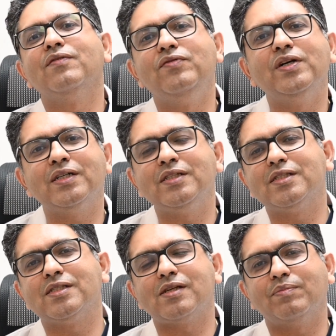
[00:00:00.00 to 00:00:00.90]
We are in
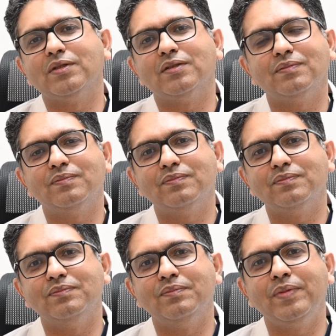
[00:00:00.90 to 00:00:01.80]
summer,
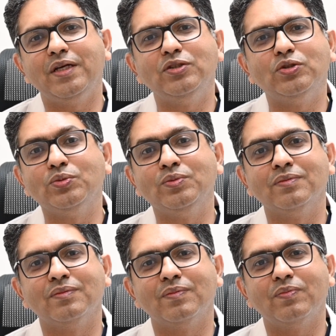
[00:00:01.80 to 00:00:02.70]
May, June,